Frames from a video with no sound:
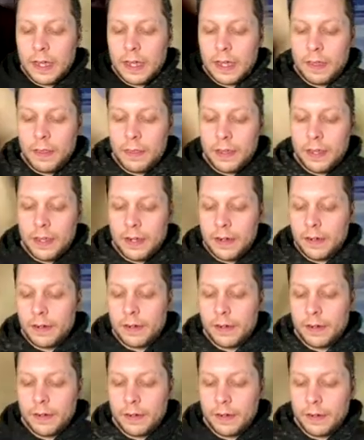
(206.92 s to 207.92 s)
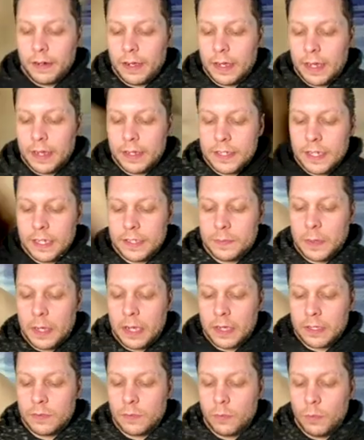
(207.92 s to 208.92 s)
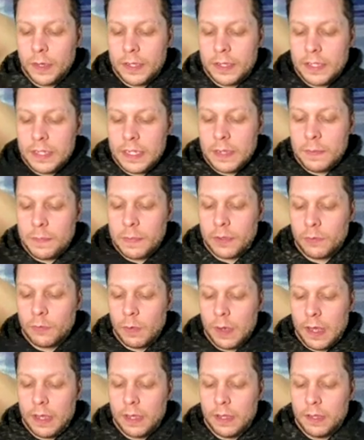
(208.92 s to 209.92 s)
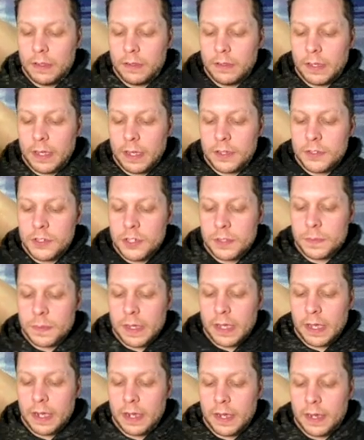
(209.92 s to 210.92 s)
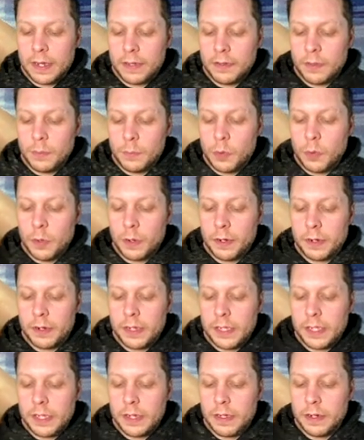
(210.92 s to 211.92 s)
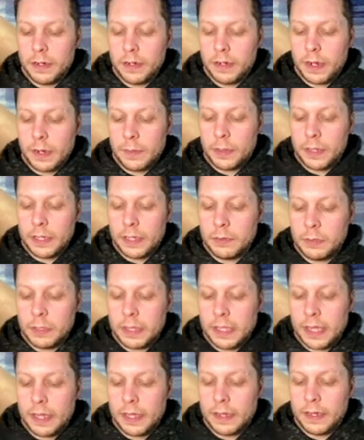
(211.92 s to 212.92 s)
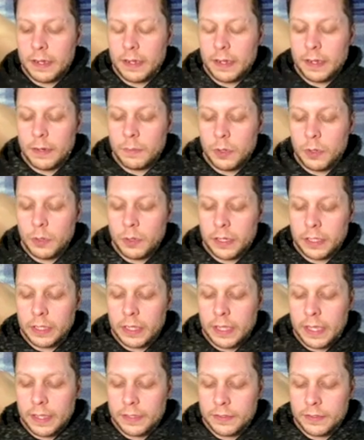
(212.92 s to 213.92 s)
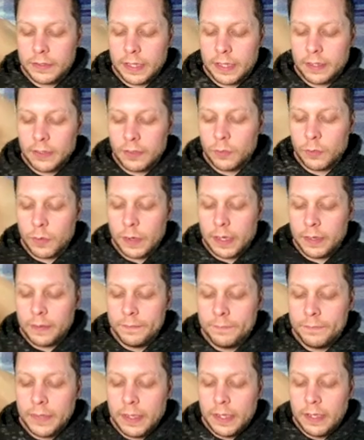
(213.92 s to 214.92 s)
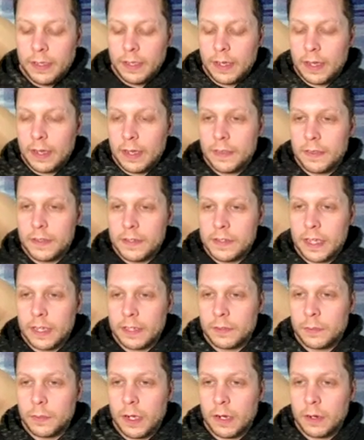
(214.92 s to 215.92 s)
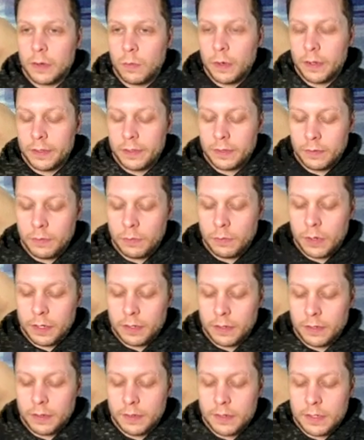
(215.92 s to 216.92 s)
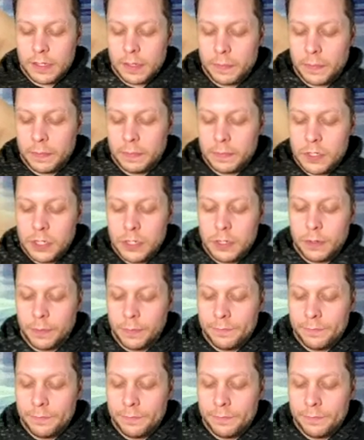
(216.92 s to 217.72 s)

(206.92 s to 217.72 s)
Their text box 1 deep as well, just behind the border here. I played with that broken glass style as well, and the text box one deep too.